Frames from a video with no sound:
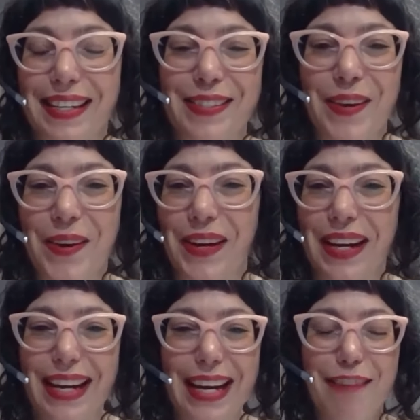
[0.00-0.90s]
So
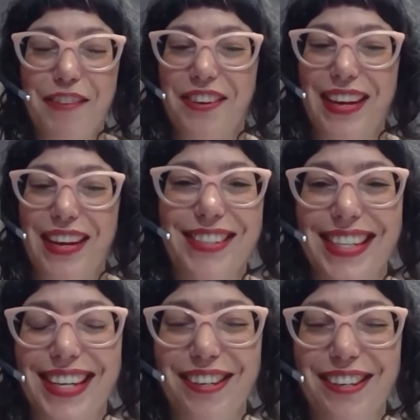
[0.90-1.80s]
if you're
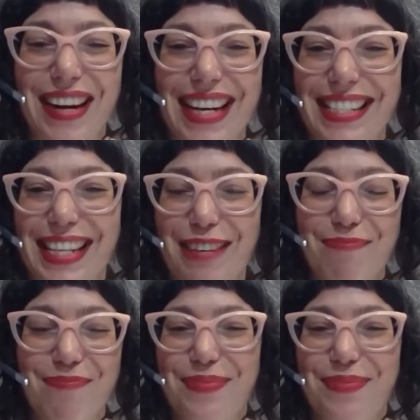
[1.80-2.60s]
interested in running some,